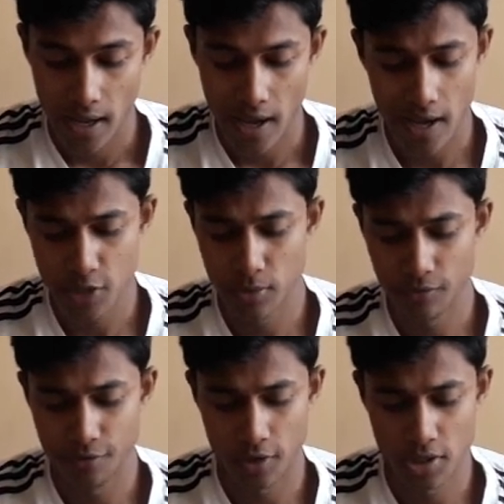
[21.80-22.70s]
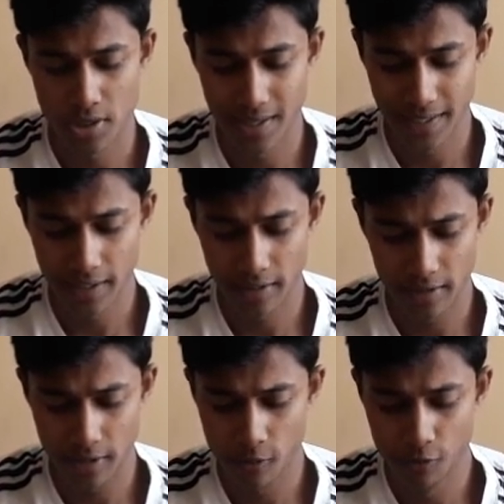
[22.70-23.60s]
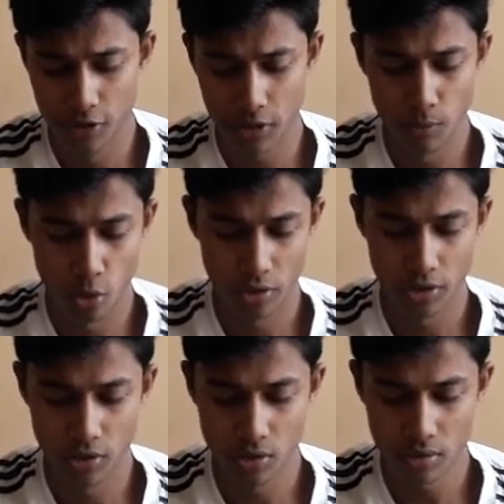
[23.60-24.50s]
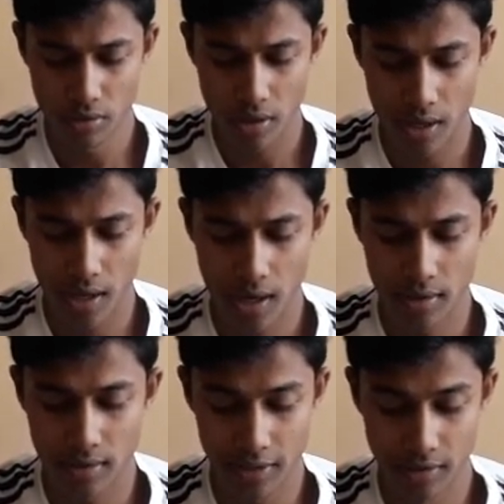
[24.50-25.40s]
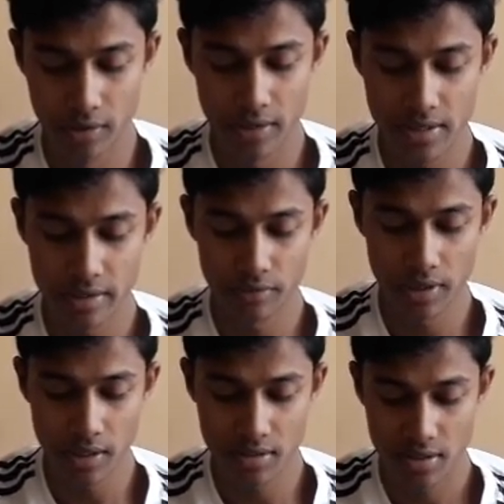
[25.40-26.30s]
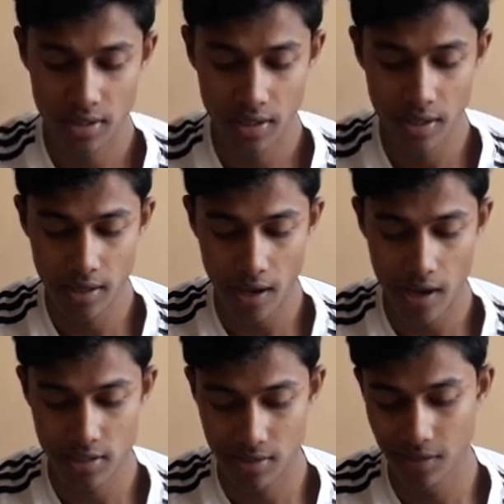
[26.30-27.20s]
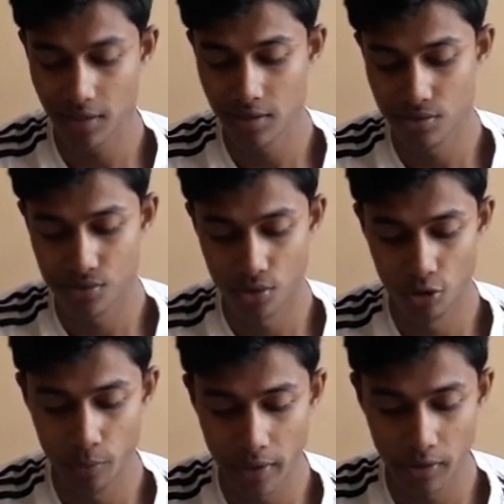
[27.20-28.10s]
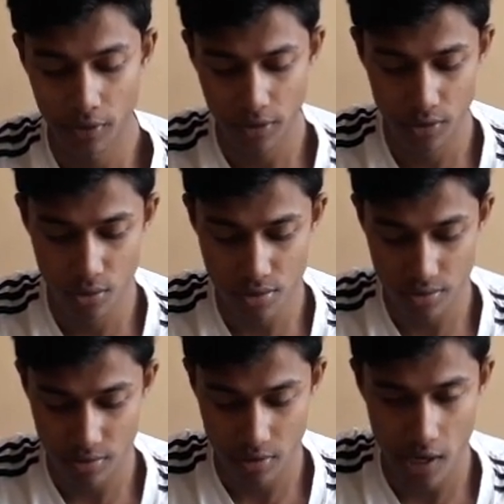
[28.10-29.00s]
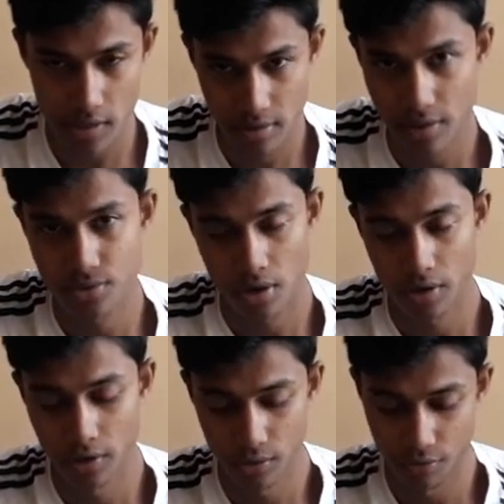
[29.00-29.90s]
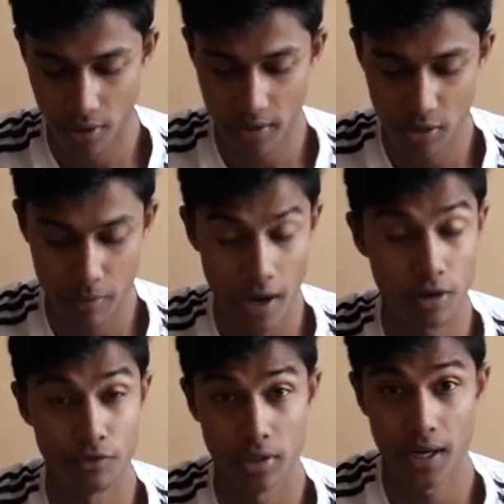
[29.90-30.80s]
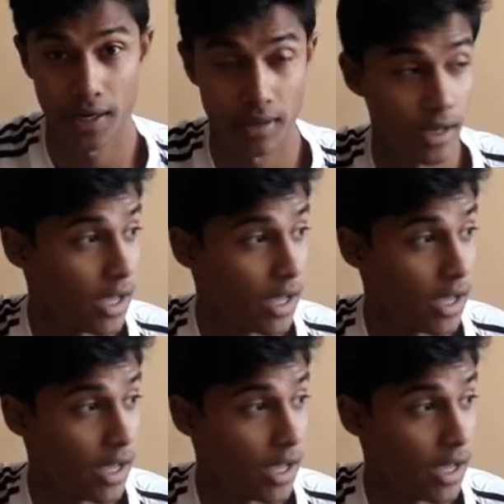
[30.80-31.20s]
Has been frustrated with Mourinho, and in the recent weeks he has seen his role being reduced as he struggled to find the back of the net,